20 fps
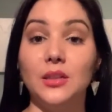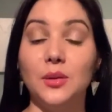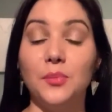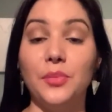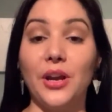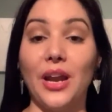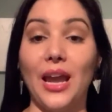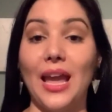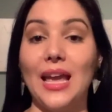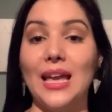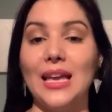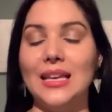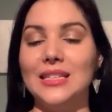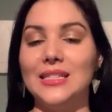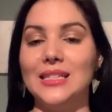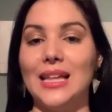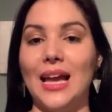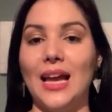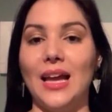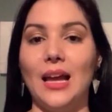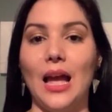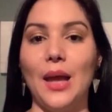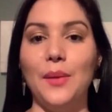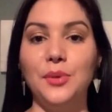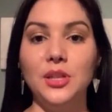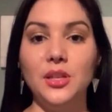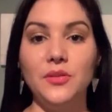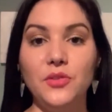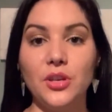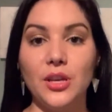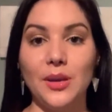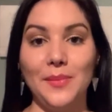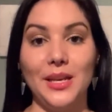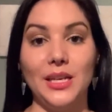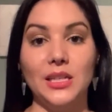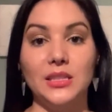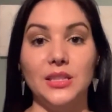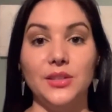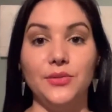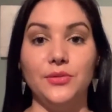number eight, is that I believe you can make
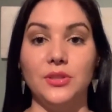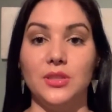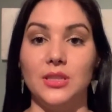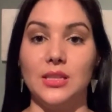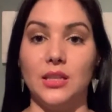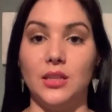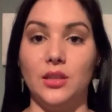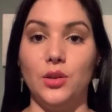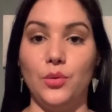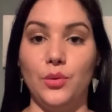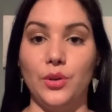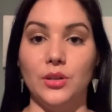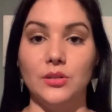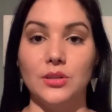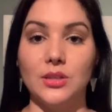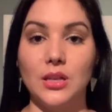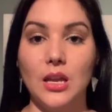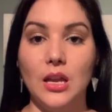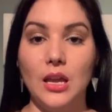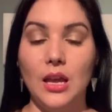a difference in the world.